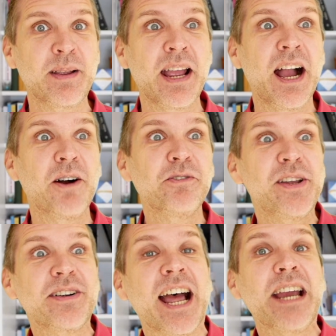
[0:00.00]
how their
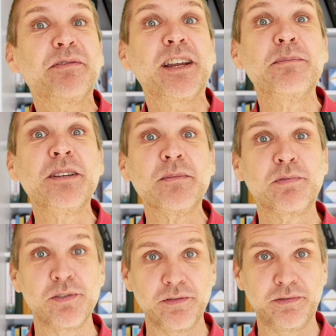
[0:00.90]
life can be
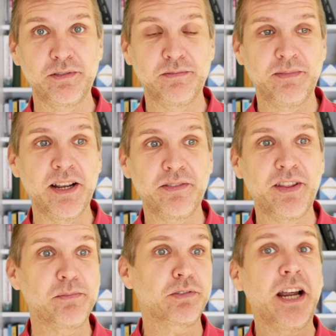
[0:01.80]
improved, either their
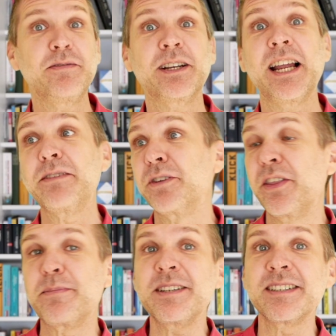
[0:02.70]
private life or their
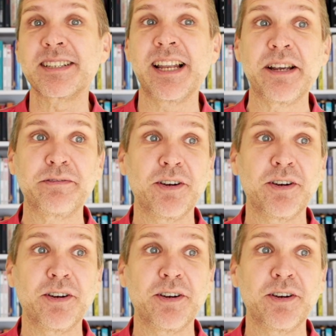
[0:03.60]
business life,